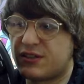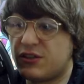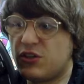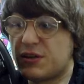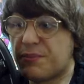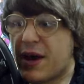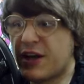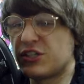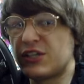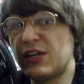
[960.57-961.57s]
you can
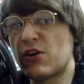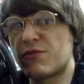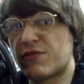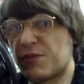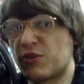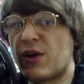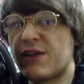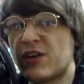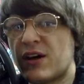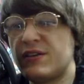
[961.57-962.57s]
banish Neo from your
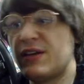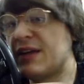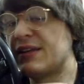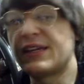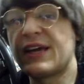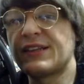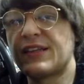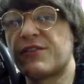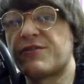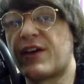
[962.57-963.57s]
graveyard and negate
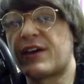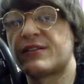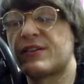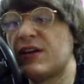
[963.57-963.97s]
that effect.